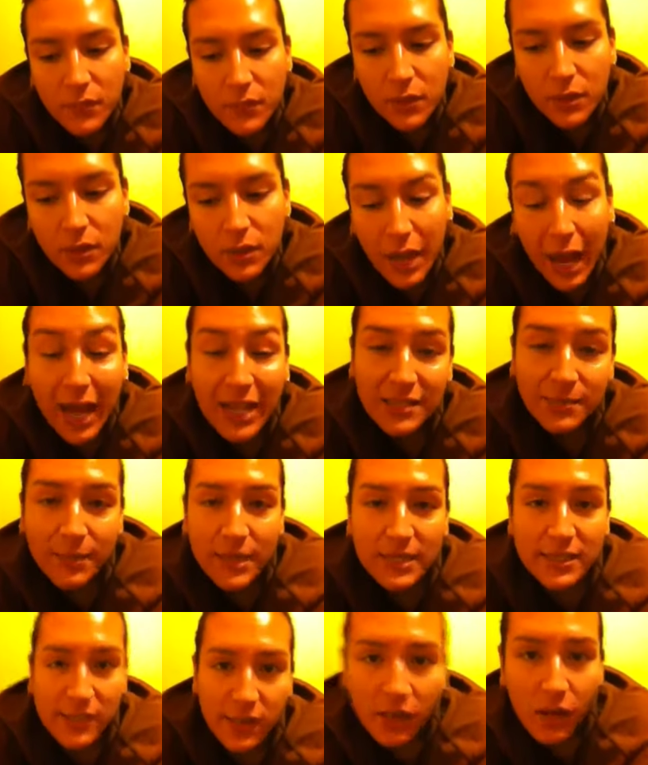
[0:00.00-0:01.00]
you know, as
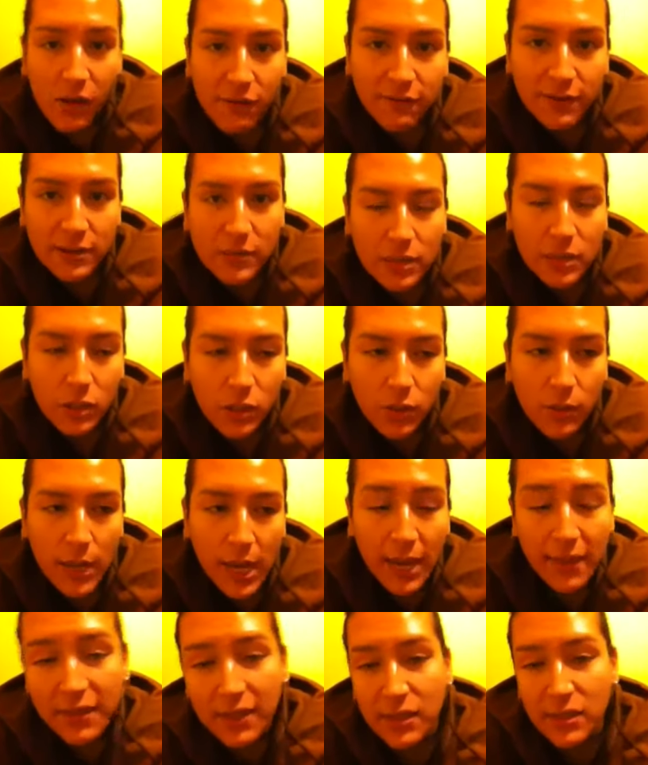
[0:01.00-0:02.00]
myself, as
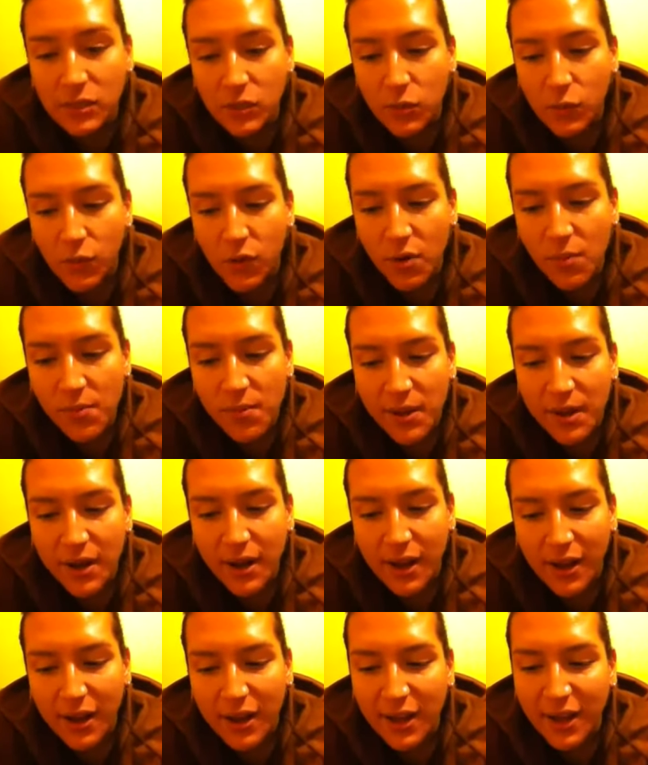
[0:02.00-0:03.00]
Joey, and that's cool, but
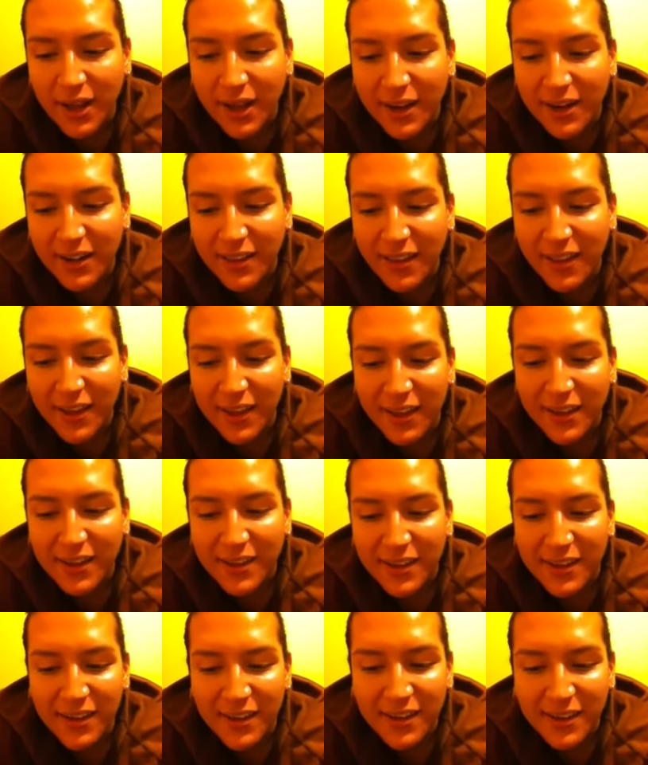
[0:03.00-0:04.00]
I kind of like
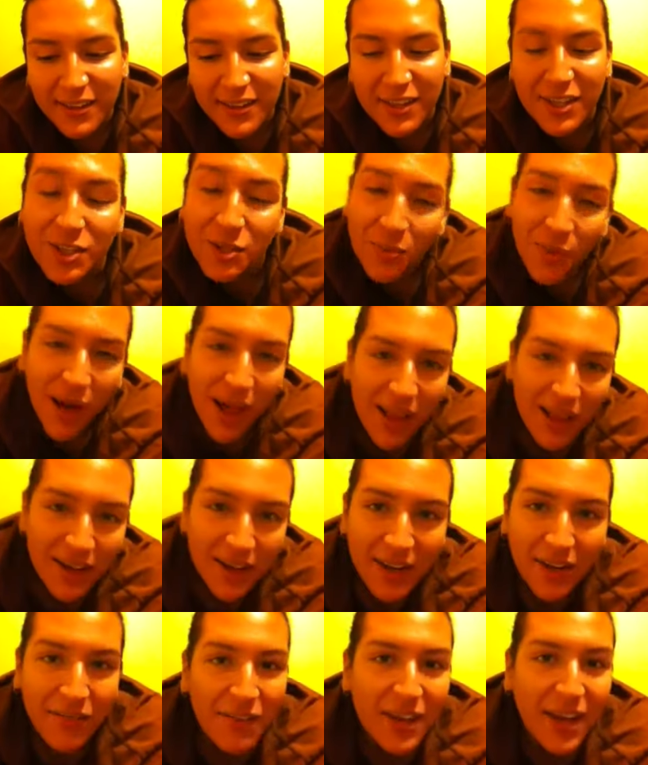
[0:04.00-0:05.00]
the
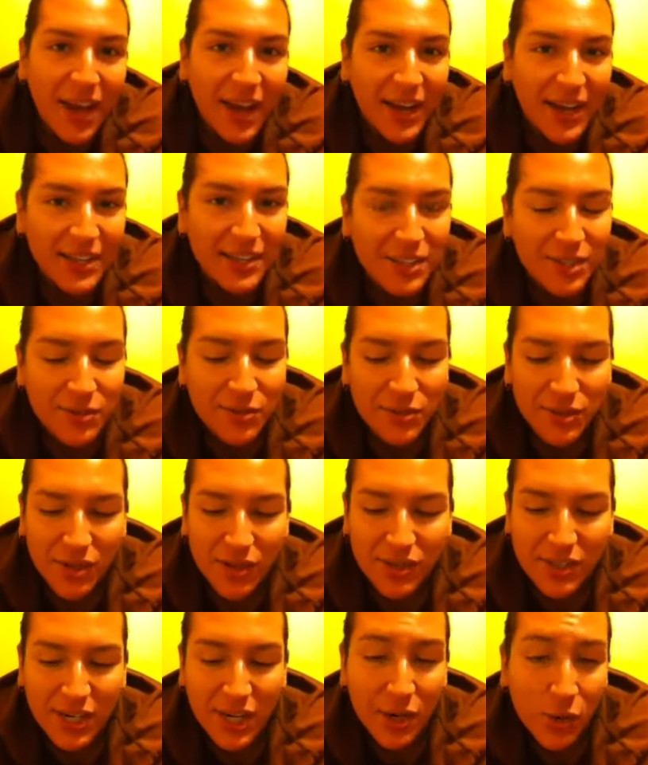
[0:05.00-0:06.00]
duality of it. I get to do
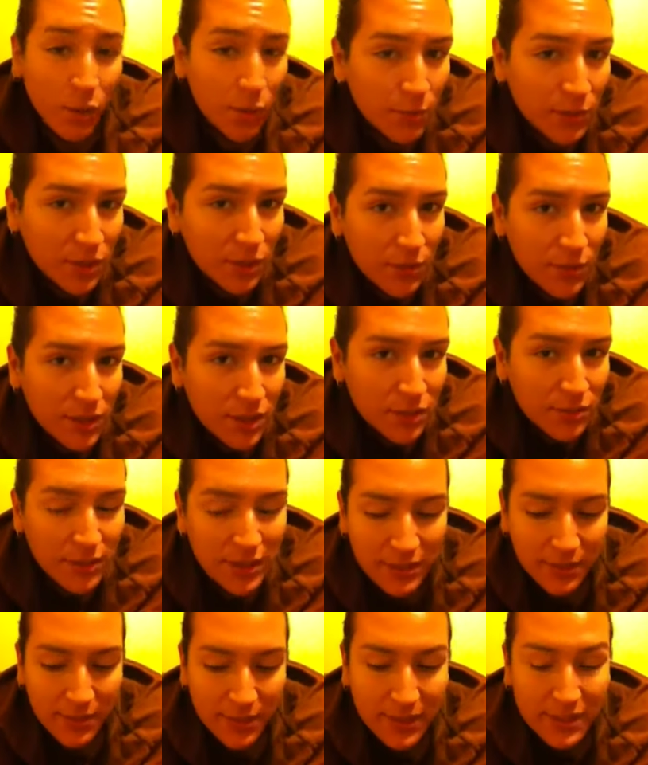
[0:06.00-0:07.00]
songs that I normally wouldn't do
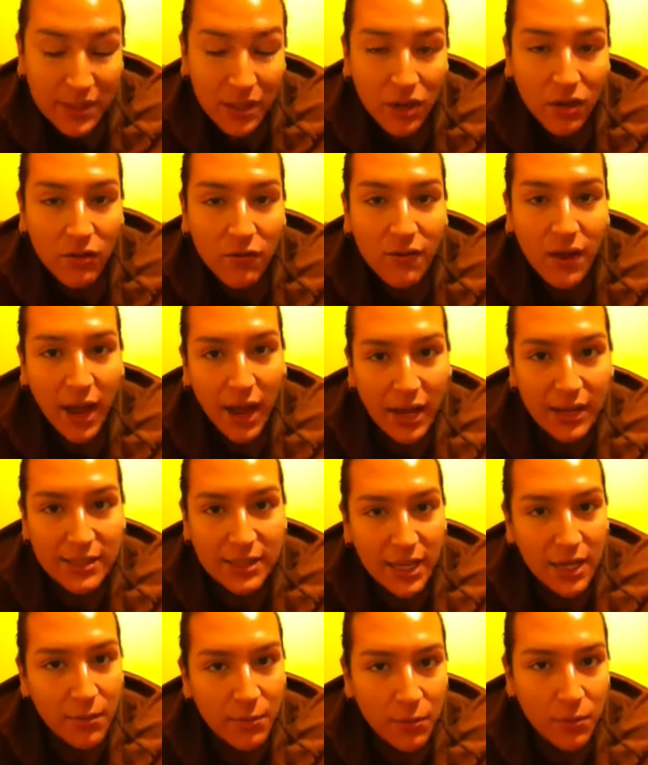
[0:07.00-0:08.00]
as myself,
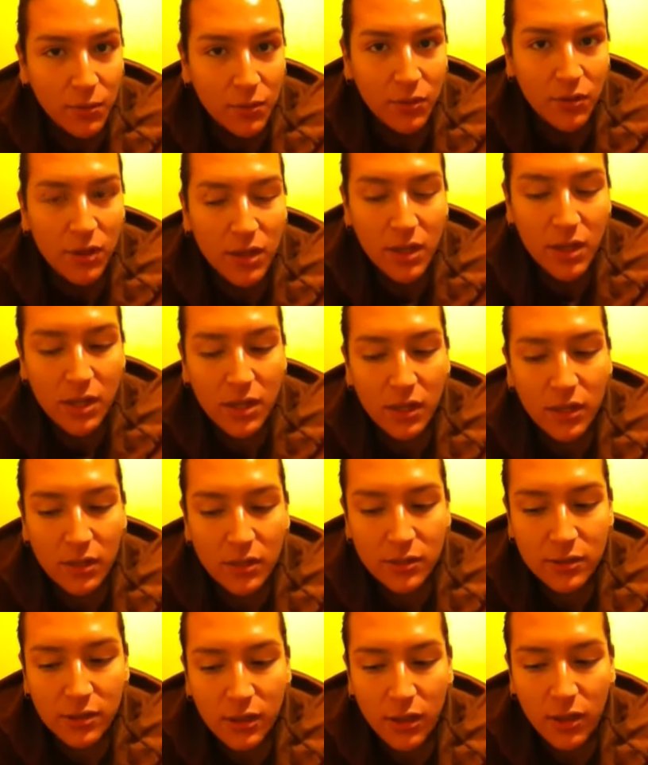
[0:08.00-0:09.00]
as April,
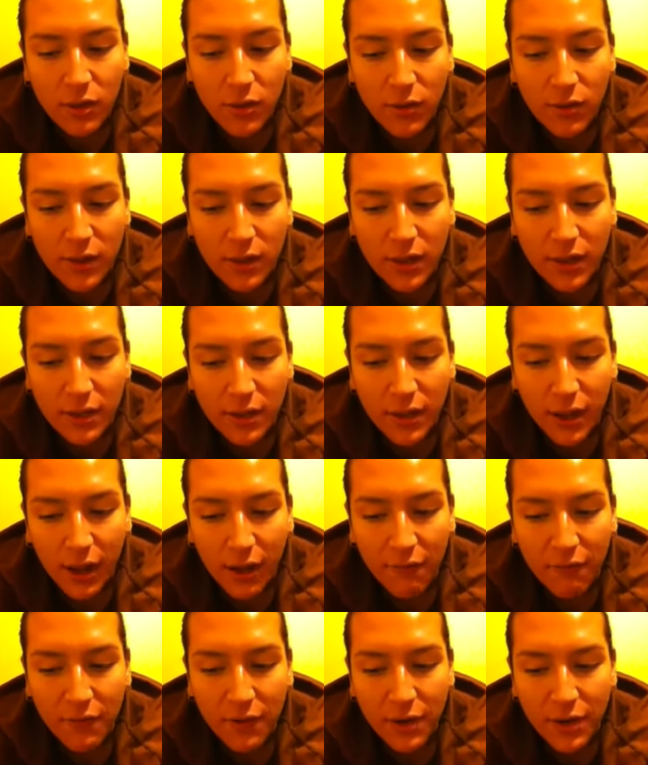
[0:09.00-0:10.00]
so
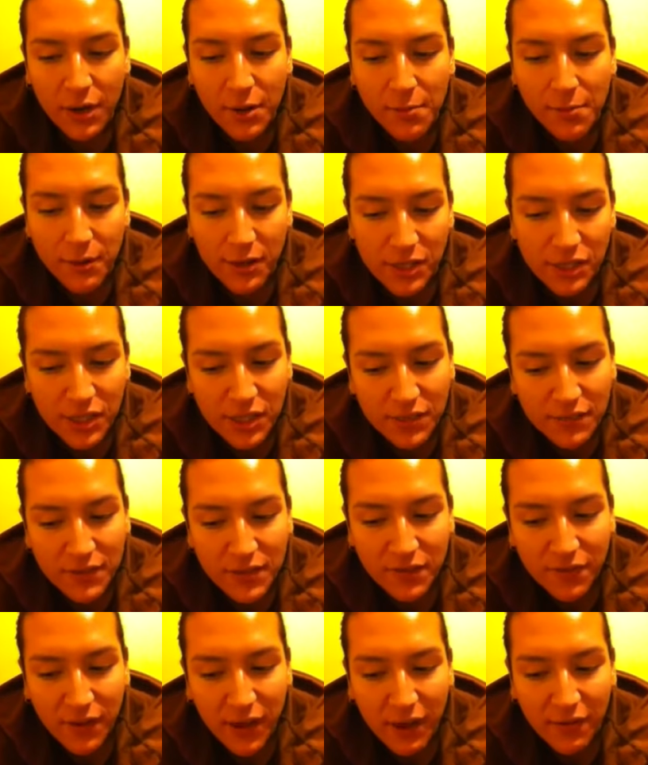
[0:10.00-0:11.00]
I'm very appreciative
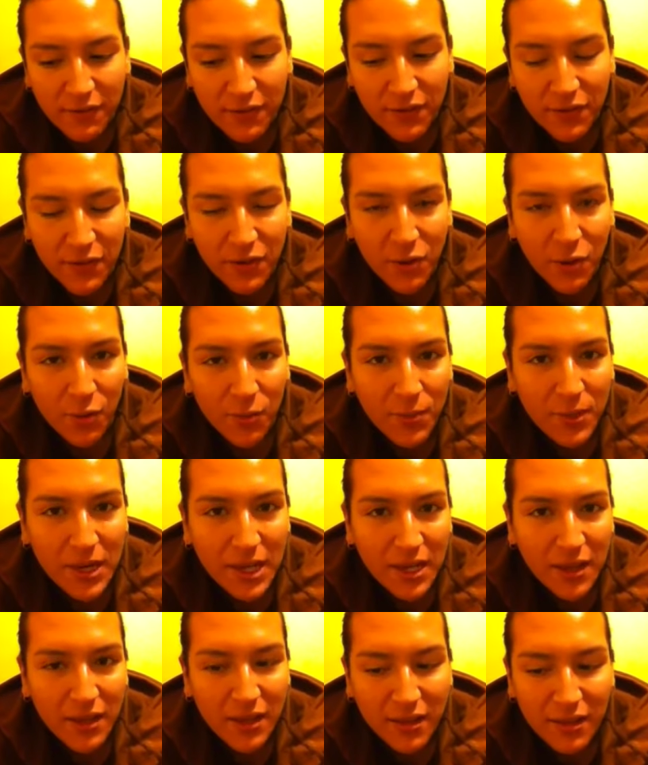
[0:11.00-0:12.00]
to Faffy for
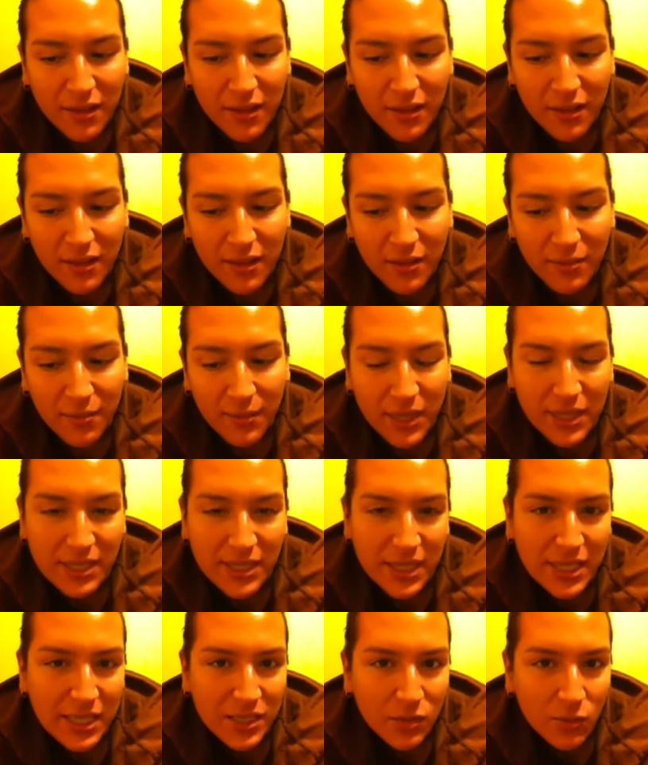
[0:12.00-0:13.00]
opening me
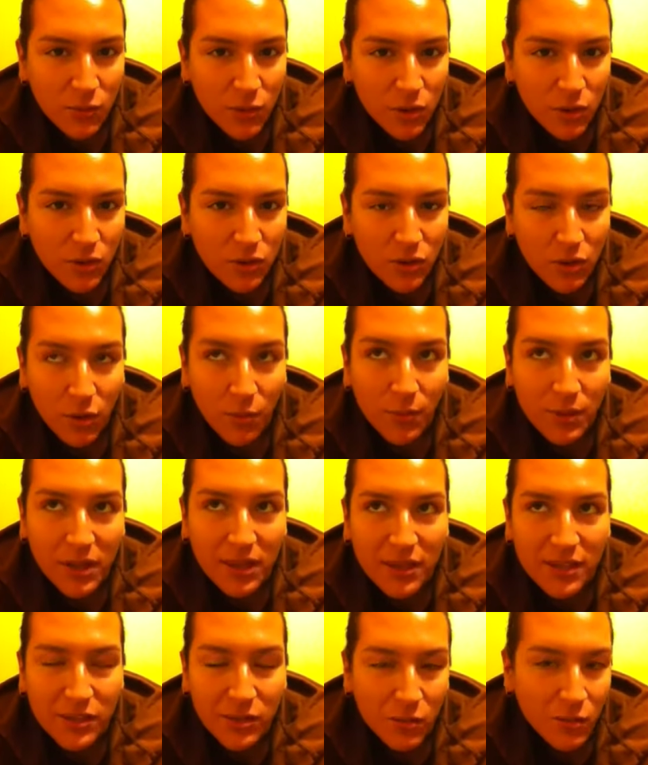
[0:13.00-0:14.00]
to this world or
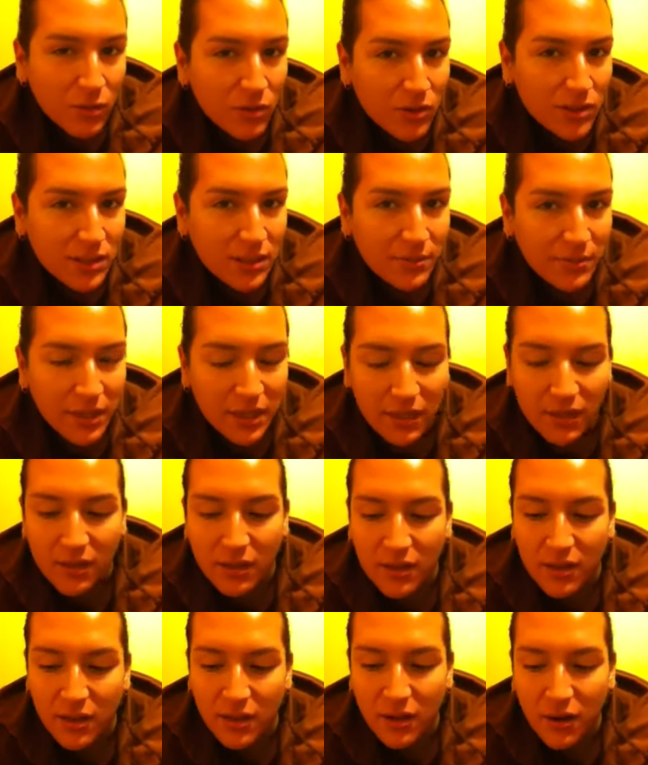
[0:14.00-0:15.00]
opening this world to me.
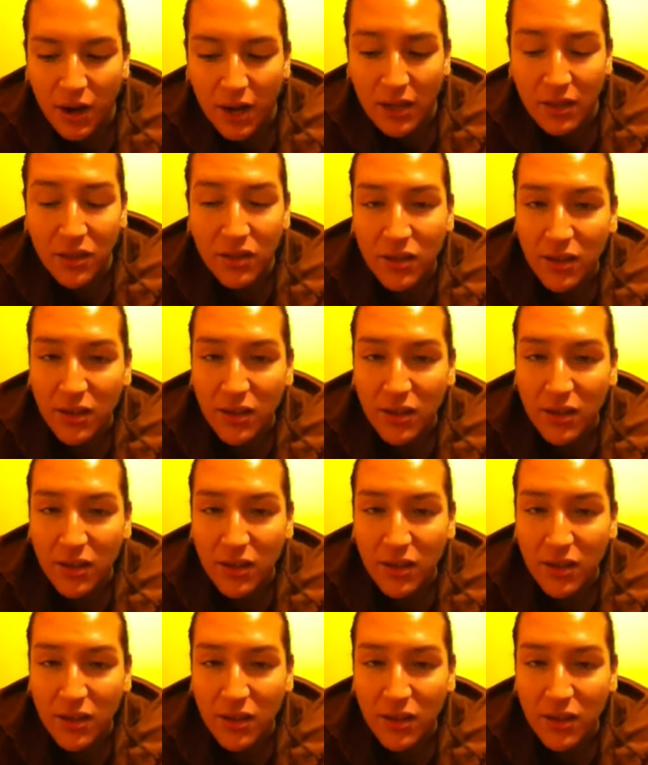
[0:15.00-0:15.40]
You know, I